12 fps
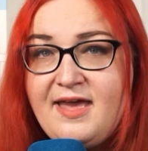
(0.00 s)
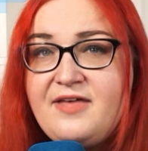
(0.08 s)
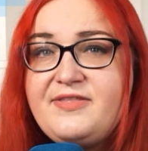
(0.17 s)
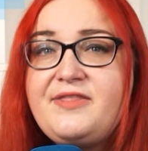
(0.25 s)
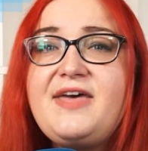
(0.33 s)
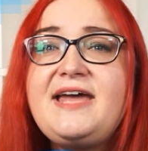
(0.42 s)

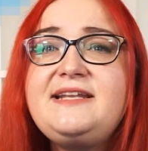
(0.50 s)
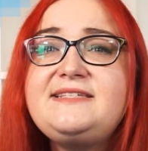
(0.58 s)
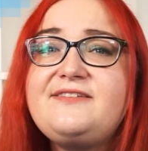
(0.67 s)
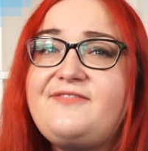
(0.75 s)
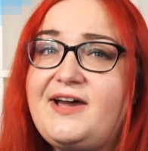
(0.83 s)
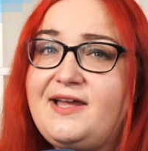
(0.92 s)
then that is
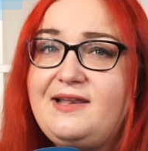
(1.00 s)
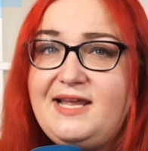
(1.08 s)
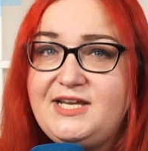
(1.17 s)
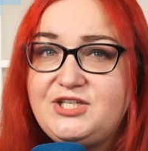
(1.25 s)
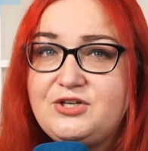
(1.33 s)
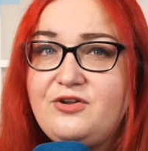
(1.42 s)
a
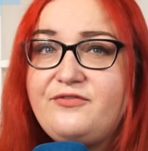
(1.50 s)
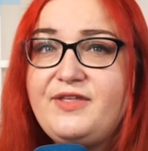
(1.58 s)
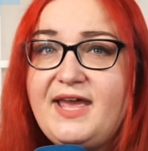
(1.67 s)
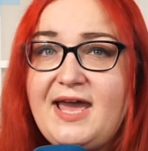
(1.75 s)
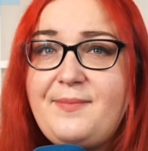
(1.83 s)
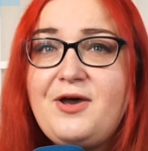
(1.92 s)
violation of
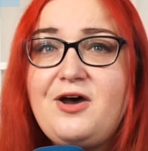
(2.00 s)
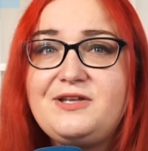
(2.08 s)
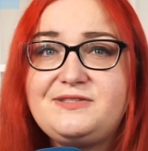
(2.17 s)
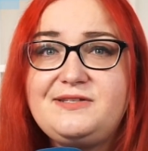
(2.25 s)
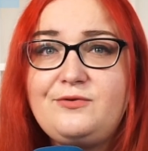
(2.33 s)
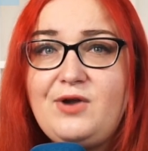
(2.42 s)
their
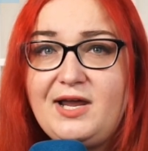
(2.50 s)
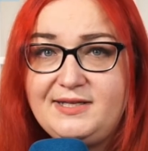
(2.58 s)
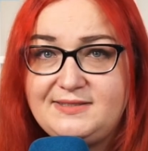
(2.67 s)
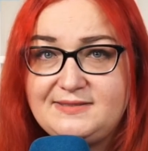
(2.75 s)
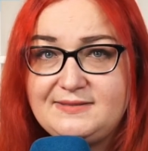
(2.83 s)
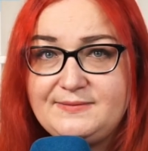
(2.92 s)
personal
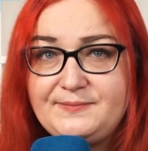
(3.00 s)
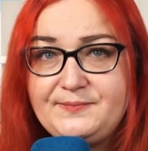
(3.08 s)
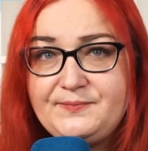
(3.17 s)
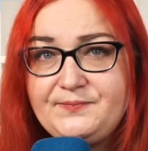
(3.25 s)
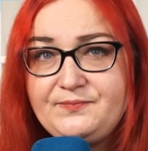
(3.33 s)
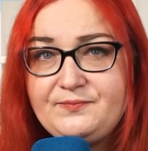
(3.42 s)
rights.
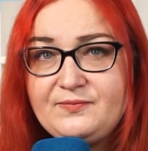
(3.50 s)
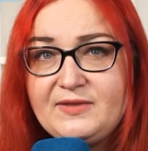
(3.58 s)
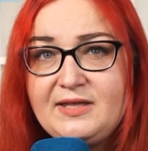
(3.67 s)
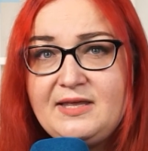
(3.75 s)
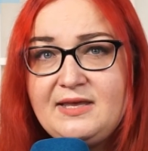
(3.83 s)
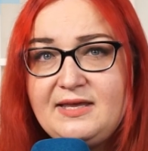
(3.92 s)

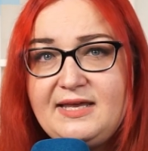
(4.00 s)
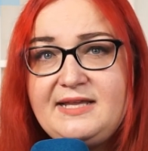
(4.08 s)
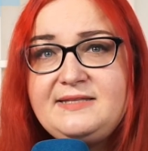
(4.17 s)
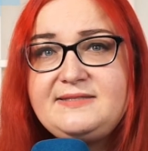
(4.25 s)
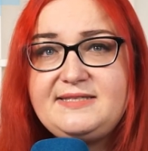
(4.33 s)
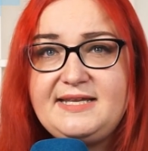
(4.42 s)

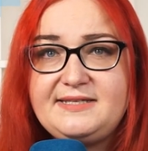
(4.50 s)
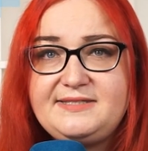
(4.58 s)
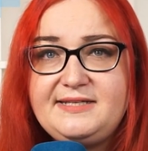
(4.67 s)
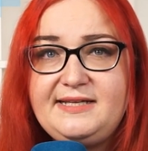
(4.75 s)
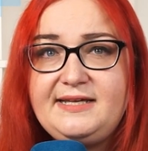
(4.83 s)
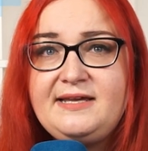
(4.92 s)

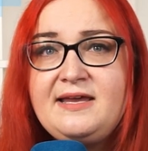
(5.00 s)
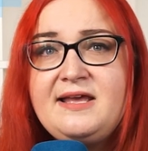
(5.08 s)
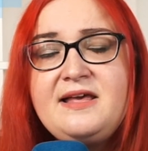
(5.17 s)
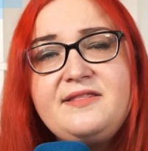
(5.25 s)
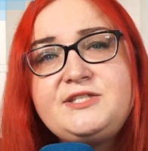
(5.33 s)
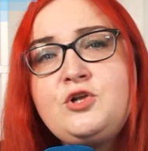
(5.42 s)
Incidentally,
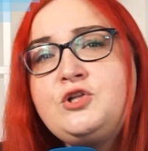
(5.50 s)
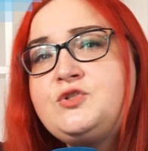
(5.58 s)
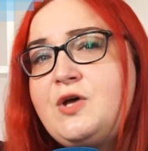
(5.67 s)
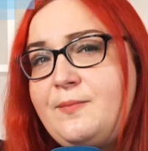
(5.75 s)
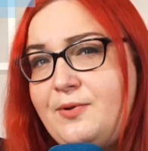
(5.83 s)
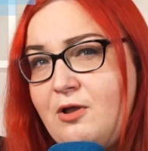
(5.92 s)
this
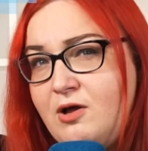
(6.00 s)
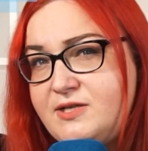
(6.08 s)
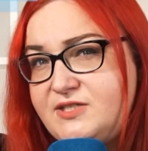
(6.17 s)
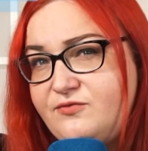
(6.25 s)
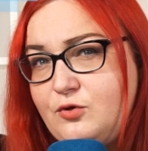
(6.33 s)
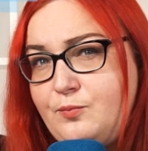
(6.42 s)
also
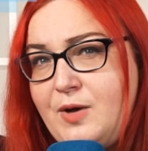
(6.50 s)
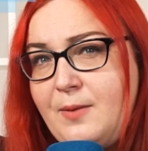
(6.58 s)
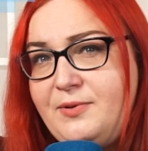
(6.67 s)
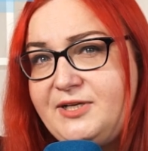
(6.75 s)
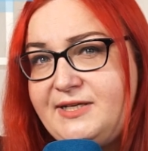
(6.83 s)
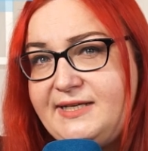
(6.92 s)
applies if you
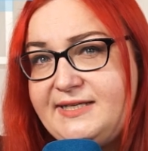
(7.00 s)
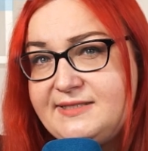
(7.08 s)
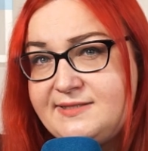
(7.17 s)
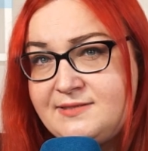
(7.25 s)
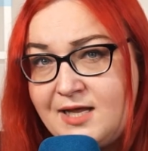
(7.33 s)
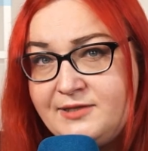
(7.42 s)
publicly
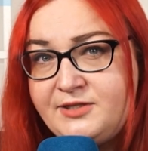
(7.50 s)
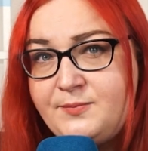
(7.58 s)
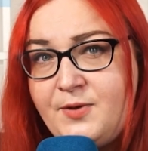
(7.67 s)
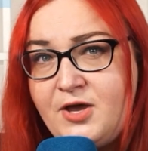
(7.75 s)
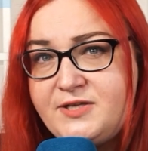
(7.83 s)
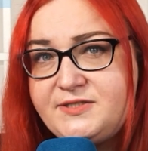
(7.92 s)
insult the
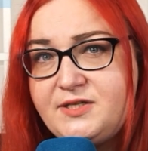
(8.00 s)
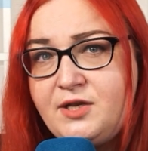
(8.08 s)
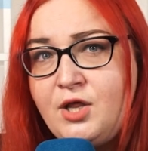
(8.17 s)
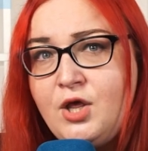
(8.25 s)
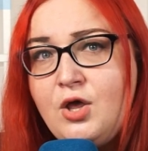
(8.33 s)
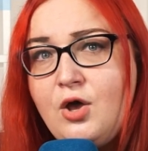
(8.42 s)
person
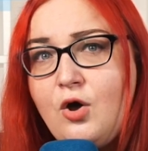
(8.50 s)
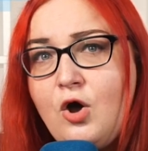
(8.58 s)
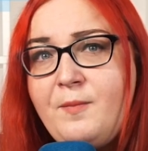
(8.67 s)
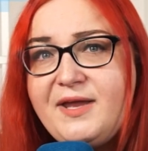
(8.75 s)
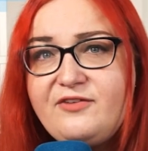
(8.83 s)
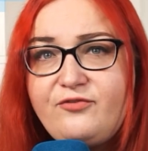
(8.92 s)

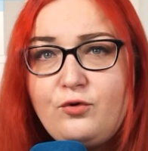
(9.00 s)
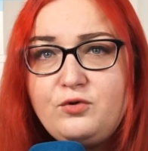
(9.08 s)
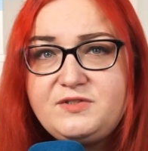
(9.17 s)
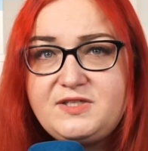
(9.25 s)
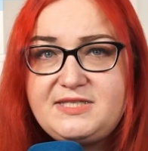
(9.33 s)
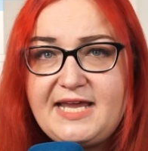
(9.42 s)
or make
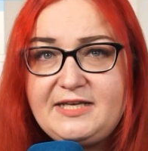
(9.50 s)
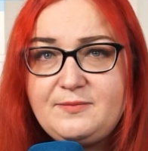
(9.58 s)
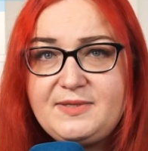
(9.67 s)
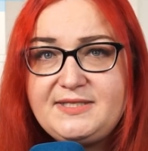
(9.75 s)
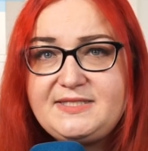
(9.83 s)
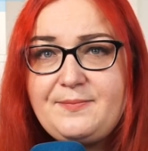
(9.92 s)
false
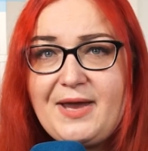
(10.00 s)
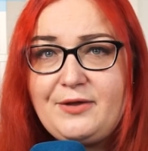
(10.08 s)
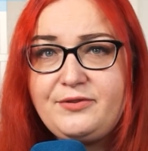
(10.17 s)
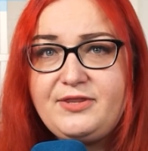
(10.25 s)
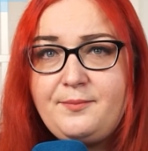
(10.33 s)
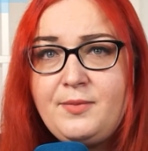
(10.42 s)
statements
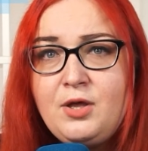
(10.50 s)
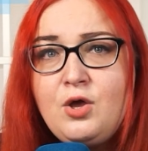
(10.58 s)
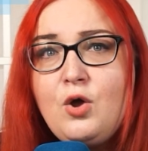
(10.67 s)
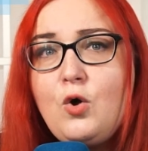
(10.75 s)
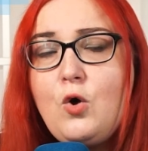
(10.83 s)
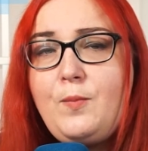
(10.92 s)
about them
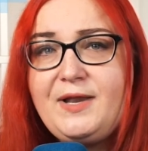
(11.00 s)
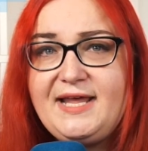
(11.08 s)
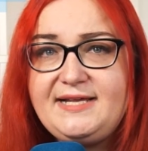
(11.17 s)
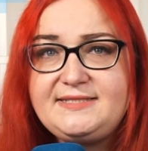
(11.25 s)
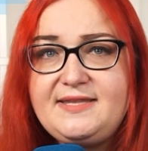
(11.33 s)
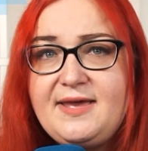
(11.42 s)
or
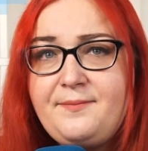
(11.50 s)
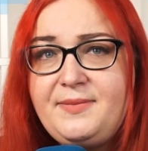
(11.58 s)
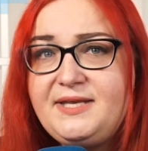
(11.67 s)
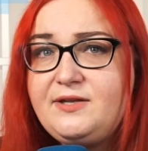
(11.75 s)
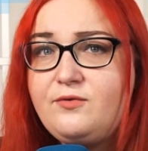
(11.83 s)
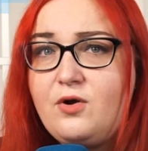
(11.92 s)
place them
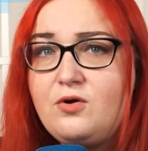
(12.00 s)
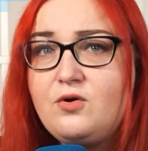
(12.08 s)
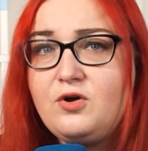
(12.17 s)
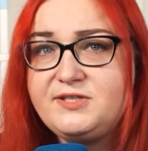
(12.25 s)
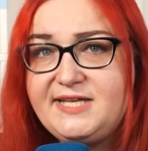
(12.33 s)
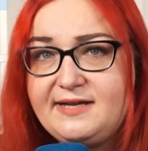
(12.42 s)
in the wrong
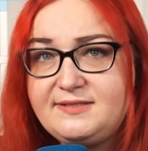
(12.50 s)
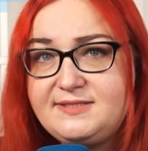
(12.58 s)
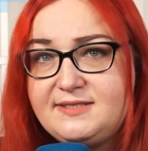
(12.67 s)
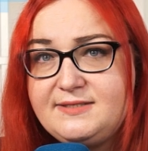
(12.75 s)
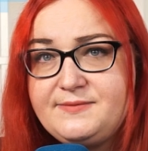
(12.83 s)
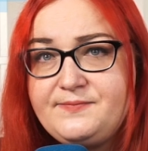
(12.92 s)

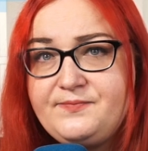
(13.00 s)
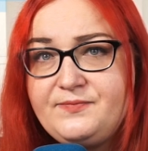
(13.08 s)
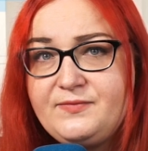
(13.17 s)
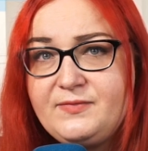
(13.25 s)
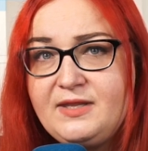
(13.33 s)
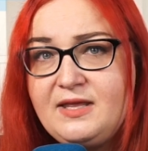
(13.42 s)
context.
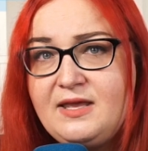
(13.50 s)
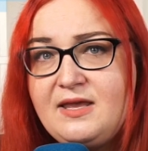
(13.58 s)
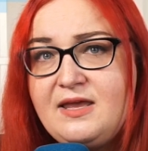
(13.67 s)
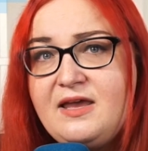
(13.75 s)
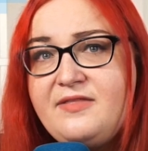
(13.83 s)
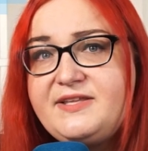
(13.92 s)

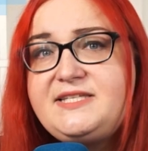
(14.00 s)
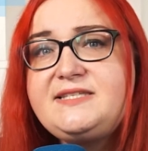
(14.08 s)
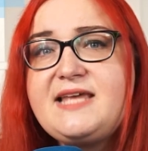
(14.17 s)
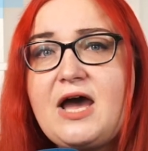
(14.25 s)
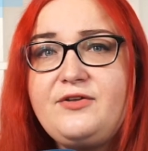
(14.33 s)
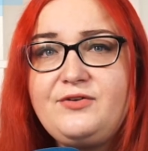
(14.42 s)
This is
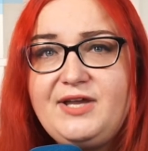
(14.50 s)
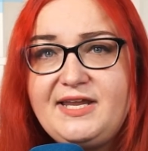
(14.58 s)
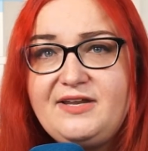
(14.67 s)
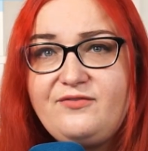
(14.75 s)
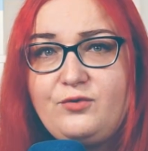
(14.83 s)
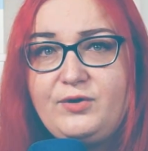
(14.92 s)
how you
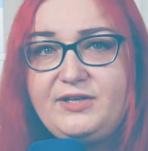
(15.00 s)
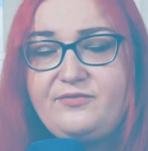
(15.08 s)
can avoid